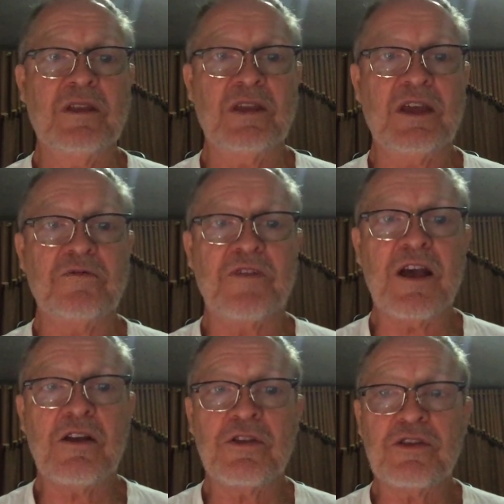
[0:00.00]
They had
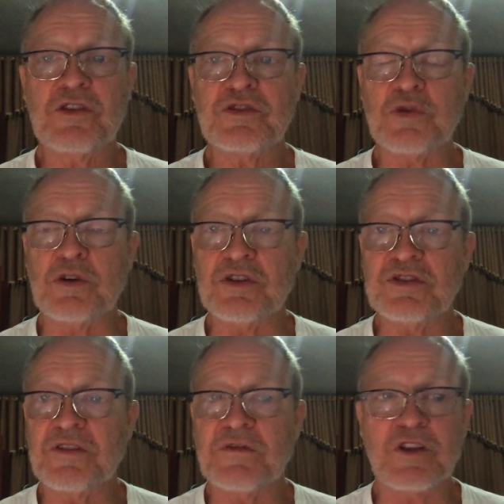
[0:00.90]
found the
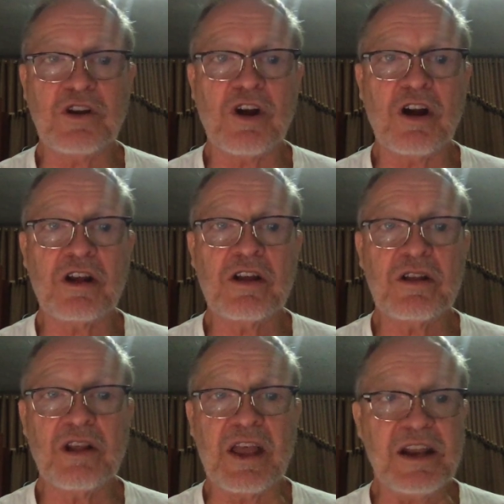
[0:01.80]
source of the dark
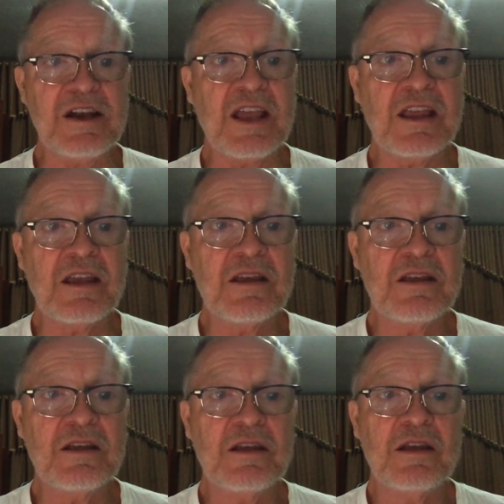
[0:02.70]
lightning.
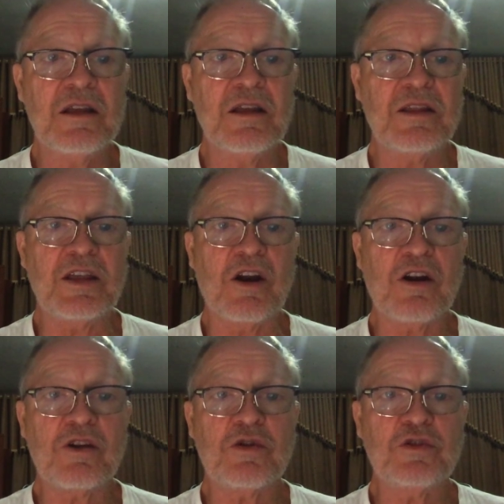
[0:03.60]
The
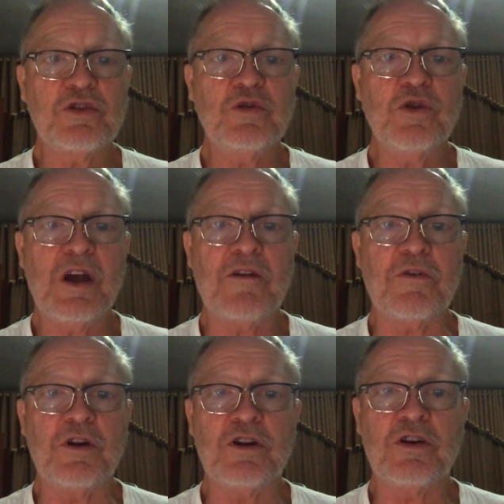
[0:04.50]
Argo II
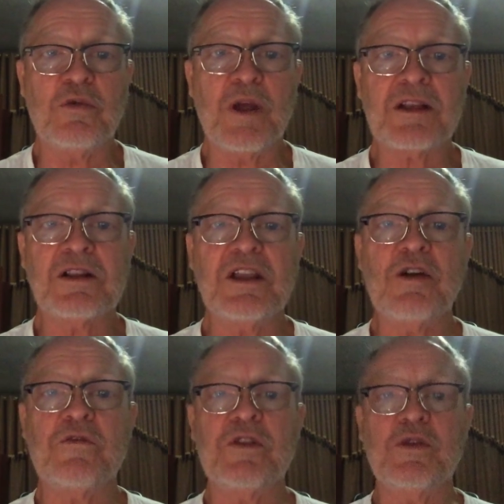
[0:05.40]
hovered directly
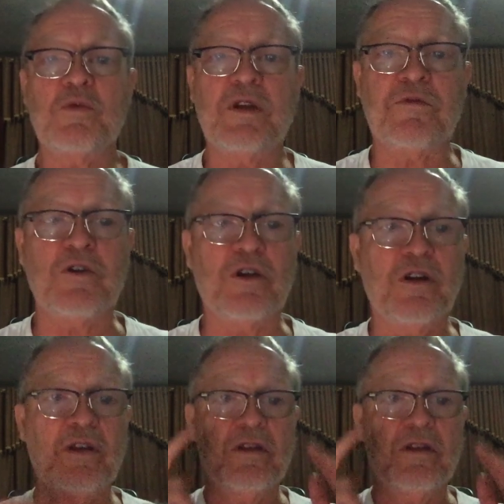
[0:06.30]
over the river.